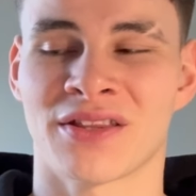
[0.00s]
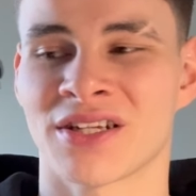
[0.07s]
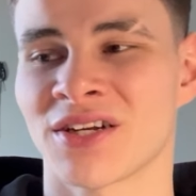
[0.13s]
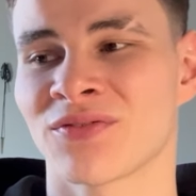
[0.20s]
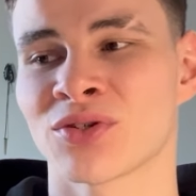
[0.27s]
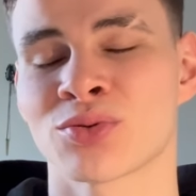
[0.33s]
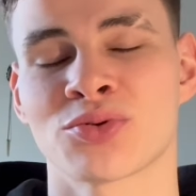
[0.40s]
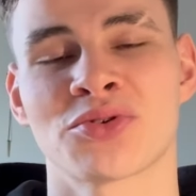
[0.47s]
The
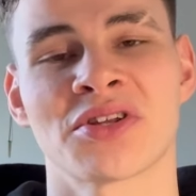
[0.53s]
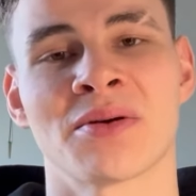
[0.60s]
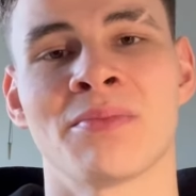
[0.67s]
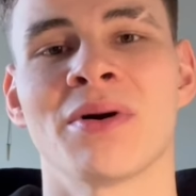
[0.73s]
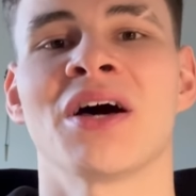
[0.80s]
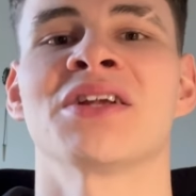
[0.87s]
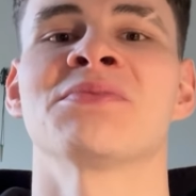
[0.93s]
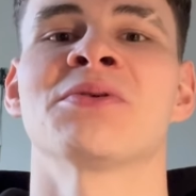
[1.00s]
difference between a
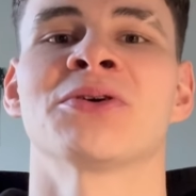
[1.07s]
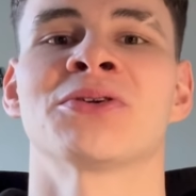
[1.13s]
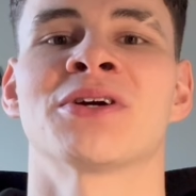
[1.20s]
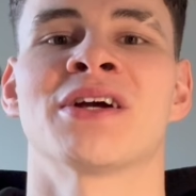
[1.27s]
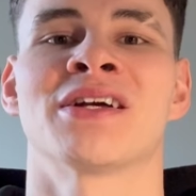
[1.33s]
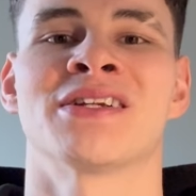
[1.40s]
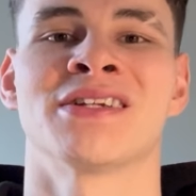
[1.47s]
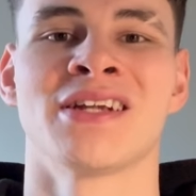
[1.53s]

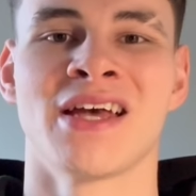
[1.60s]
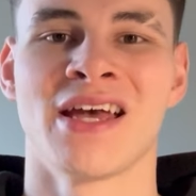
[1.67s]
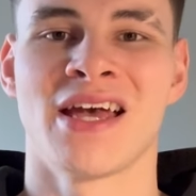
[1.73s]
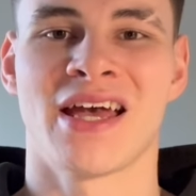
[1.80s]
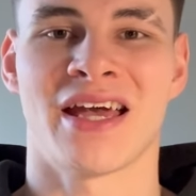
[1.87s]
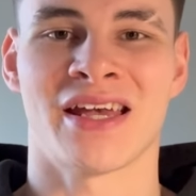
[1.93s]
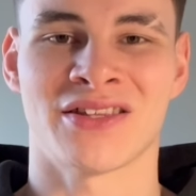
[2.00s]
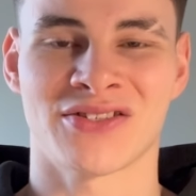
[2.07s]
bodybuilder
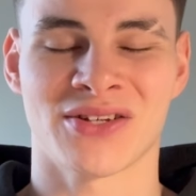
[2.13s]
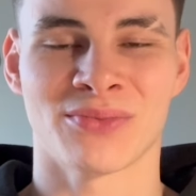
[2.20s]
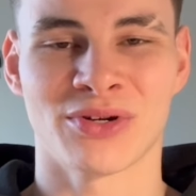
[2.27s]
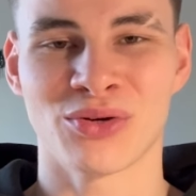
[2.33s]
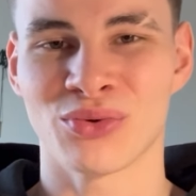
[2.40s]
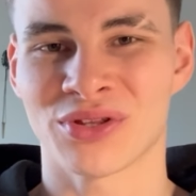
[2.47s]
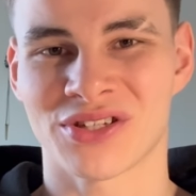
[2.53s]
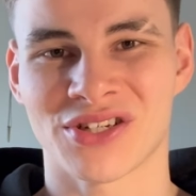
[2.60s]
and somebody
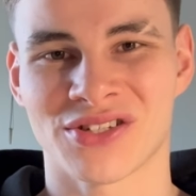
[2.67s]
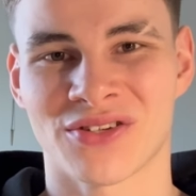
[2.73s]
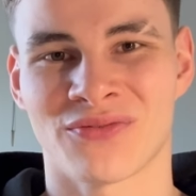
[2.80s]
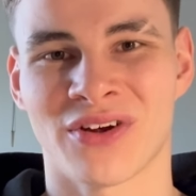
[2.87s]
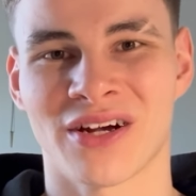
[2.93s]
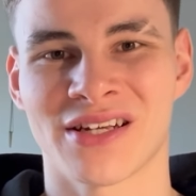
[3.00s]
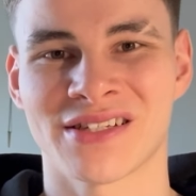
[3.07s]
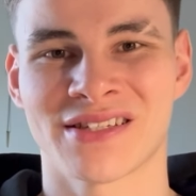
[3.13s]
with just a
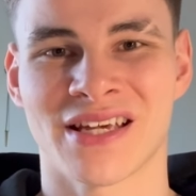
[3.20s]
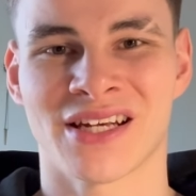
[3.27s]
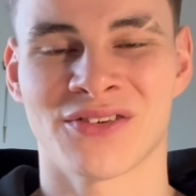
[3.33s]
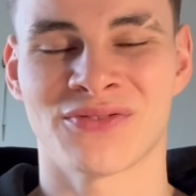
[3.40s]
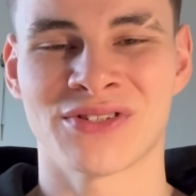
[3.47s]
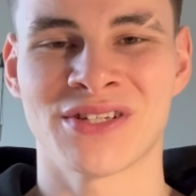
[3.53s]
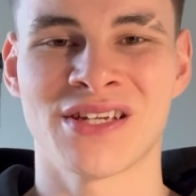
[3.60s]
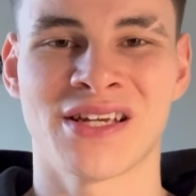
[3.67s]
very aesthetic
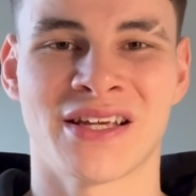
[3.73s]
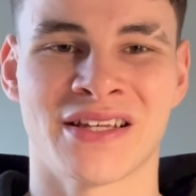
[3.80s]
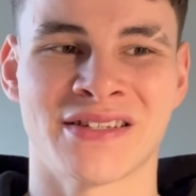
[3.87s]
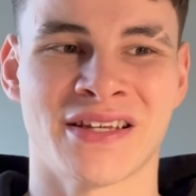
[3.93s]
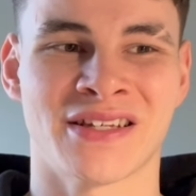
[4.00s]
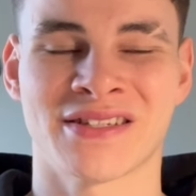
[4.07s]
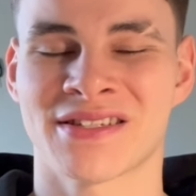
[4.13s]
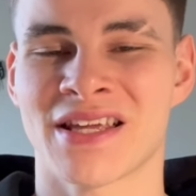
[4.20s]
physique is
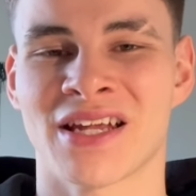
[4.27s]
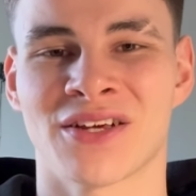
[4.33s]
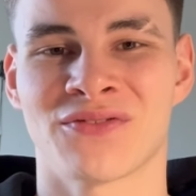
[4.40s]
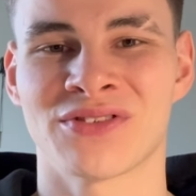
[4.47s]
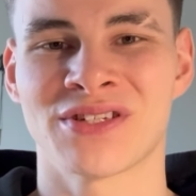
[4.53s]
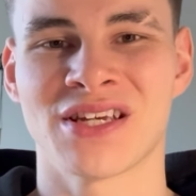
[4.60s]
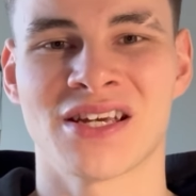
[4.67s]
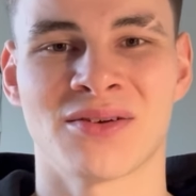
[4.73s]
aesthetic
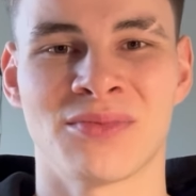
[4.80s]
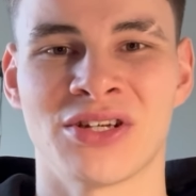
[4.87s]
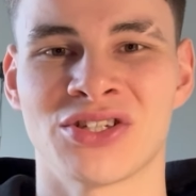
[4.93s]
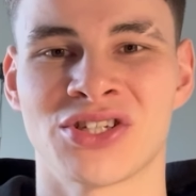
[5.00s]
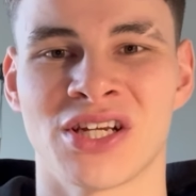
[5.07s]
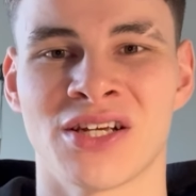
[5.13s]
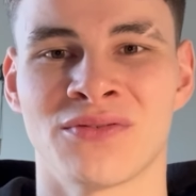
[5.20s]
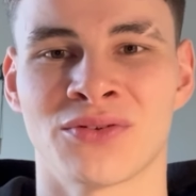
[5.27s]
physique can be
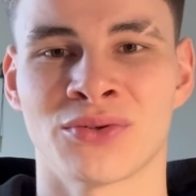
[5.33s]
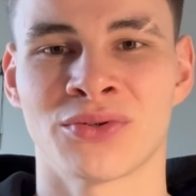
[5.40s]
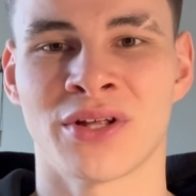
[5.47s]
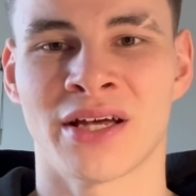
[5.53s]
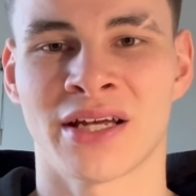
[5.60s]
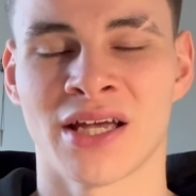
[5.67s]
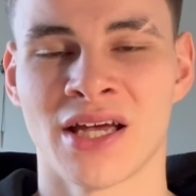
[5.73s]
achieved through like